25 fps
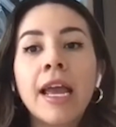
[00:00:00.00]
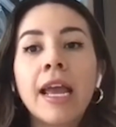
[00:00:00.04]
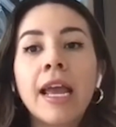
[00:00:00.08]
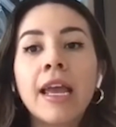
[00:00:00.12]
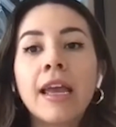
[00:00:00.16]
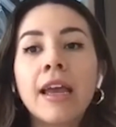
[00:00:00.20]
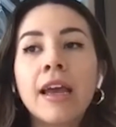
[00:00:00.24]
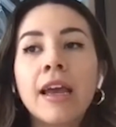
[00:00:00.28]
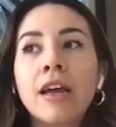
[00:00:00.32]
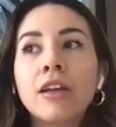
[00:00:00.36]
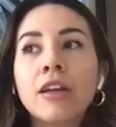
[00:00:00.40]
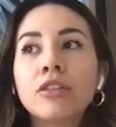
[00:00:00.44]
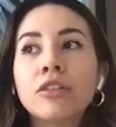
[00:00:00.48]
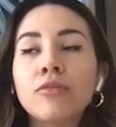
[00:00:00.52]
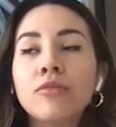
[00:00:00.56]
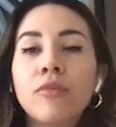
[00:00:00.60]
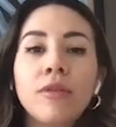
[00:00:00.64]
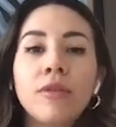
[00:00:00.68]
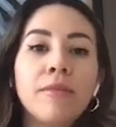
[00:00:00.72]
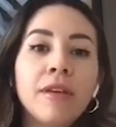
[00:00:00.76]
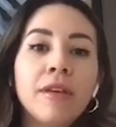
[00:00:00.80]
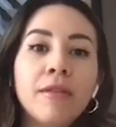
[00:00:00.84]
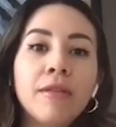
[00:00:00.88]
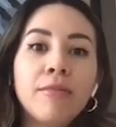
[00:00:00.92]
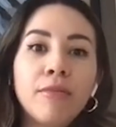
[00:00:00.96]
And
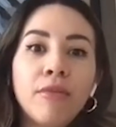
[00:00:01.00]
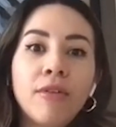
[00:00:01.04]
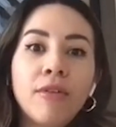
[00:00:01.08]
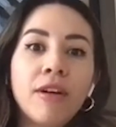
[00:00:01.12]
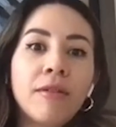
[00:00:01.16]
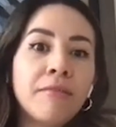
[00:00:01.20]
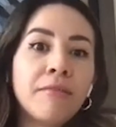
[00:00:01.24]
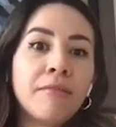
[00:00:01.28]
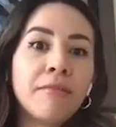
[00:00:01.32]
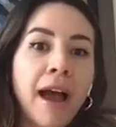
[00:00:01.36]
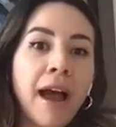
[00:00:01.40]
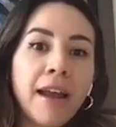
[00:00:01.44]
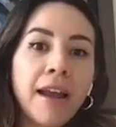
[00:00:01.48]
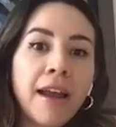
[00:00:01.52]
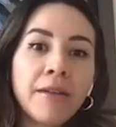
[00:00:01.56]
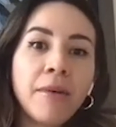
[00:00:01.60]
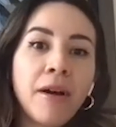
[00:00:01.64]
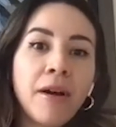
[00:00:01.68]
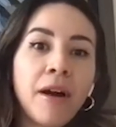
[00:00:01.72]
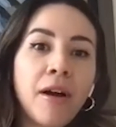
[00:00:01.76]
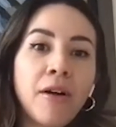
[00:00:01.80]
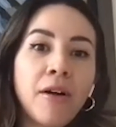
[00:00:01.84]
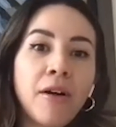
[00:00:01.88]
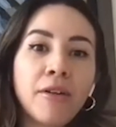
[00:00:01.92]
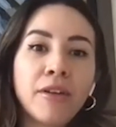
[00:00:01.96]
when people are mad
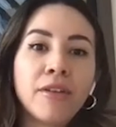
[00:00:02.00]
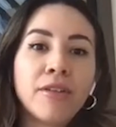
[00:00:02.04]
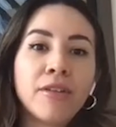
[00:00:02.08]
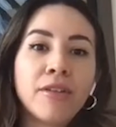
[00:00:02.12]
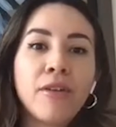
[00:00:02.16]
about,